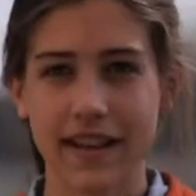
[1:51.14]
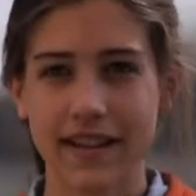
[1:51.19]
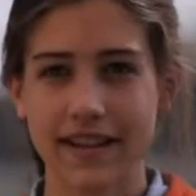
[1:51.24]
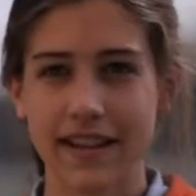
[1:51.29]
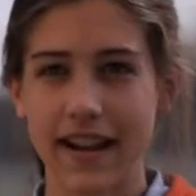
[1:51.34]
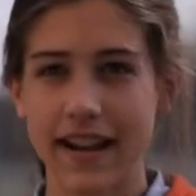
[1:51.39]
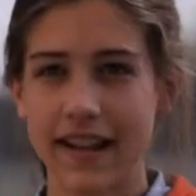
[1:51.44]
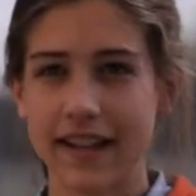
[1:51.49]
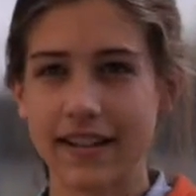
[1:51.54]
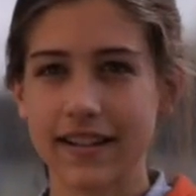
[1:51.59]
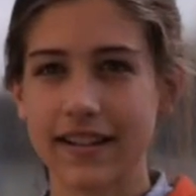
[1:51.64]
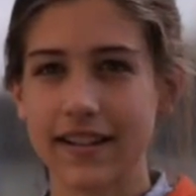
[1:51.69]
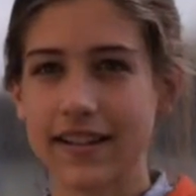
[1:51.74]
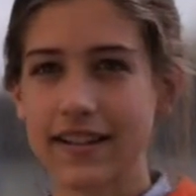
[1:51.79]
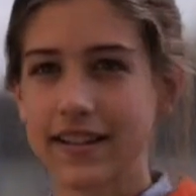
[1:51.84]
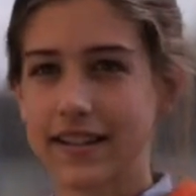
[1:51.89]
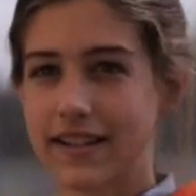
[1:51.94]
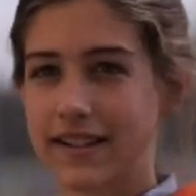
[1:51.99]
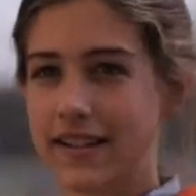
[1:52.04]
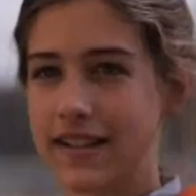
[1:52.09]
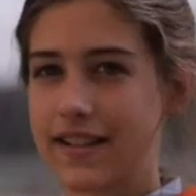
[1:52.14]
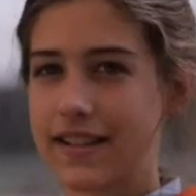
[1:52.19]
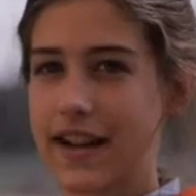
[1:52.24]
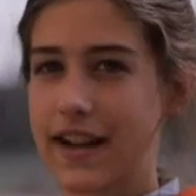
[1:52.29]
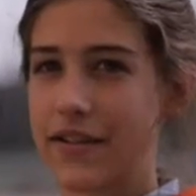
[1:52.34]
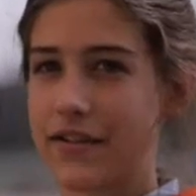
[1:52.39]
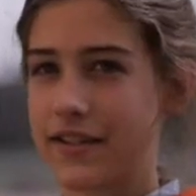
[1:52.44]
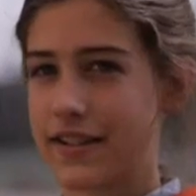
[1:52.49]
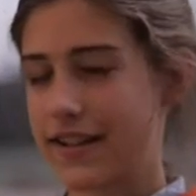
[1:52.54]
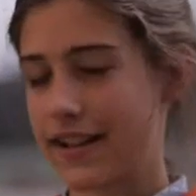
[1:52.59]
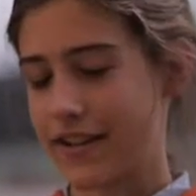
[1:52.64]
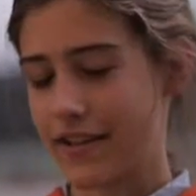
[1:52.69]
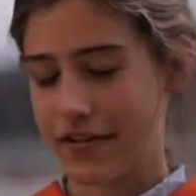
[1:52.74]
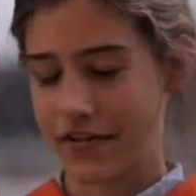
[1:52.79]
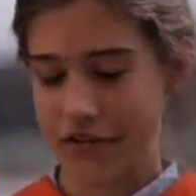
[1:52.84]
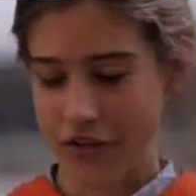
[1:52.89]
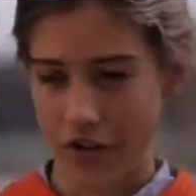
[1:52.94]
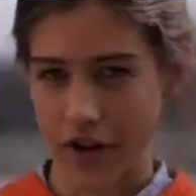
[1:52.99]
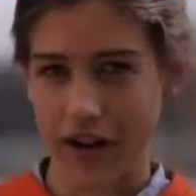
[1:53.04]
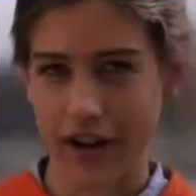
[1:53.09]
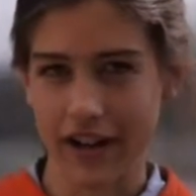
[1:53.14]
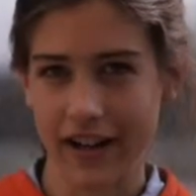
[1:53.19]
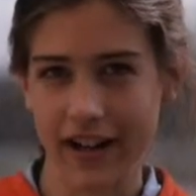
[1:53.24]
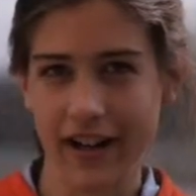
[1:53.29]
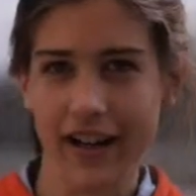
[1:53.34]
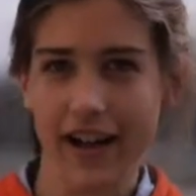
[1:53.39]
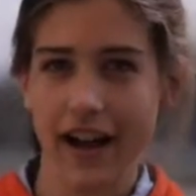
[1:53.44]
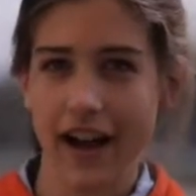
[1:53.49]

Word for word: liked science since I was like four.